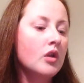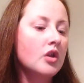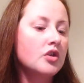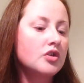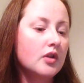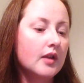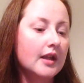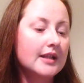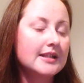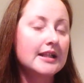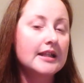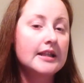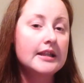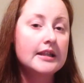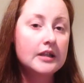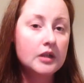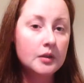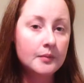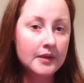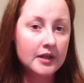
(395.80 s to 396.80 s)
So that's a
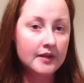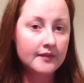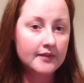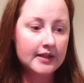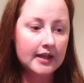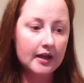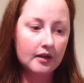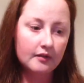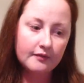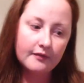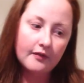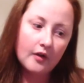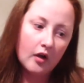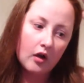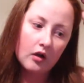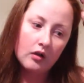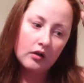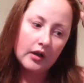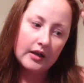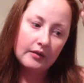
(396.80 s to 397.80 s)
little bit of a
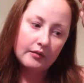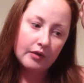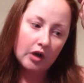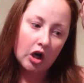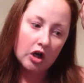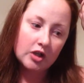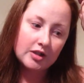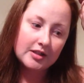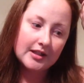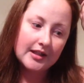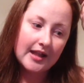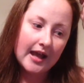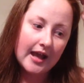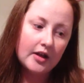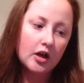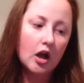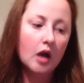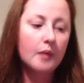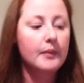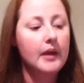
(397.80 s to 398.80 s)
downfall in regards to
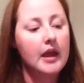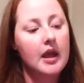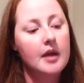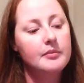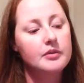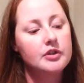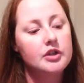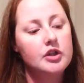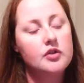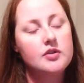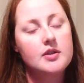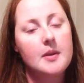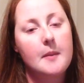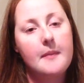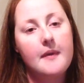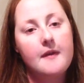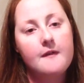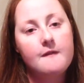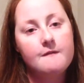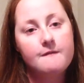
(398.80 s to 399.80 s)
that, not being able to use it
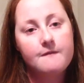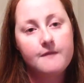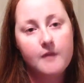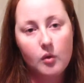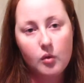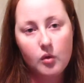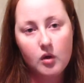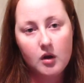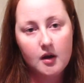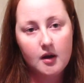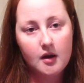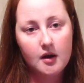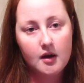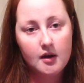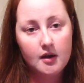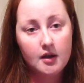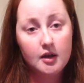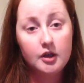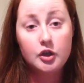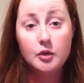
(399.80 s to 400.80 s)
before
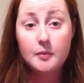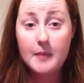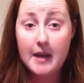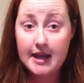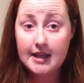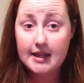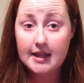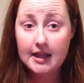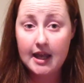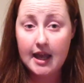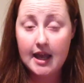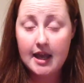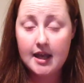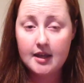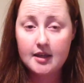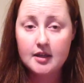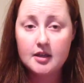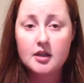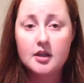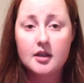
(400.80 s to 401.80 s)
you bake the
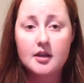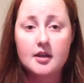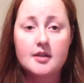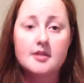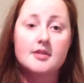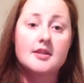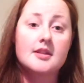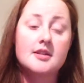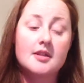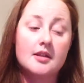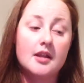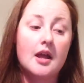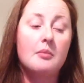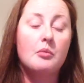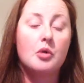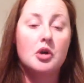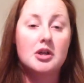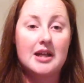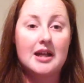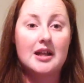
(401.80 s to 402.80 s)
cake, because it's a lot
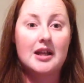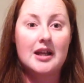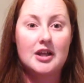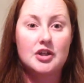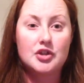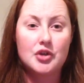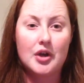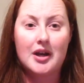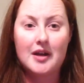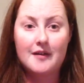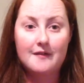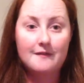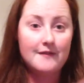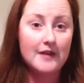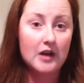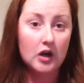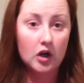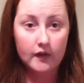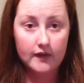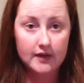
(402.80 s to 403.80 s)
more delicate trying to
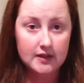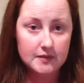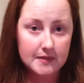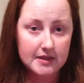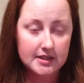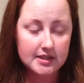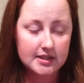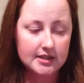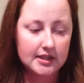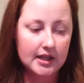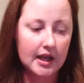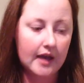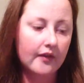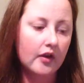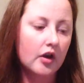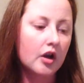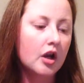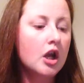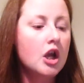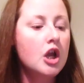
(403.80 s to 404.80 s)
fit all these pieces
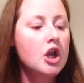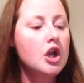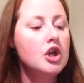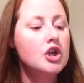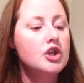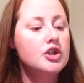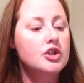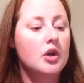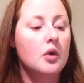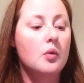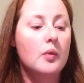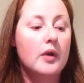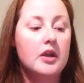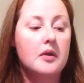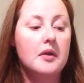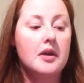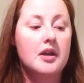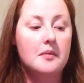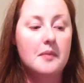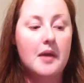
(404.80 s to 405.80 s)
together. So what
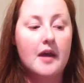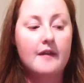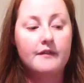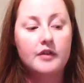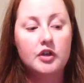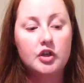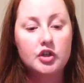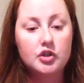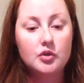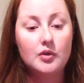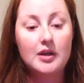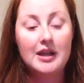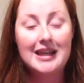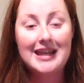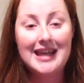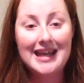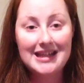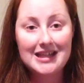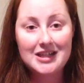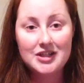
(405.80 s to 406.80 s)
you end up having to do to
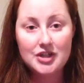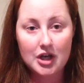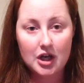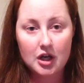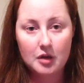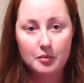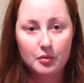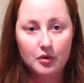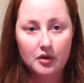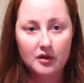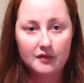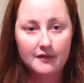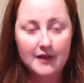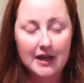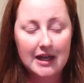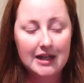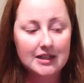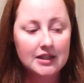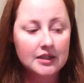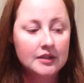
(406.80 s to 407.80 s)
get the checkerboard
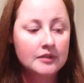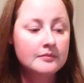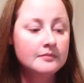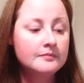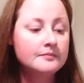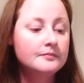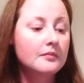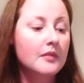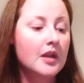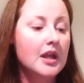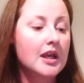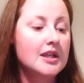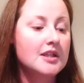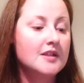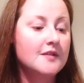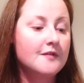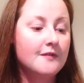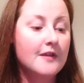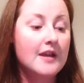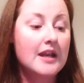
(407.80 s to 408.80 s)
effect
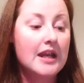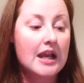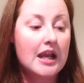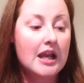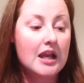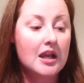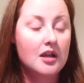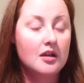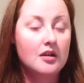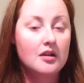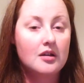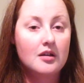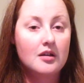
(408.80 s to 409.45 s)
is fitting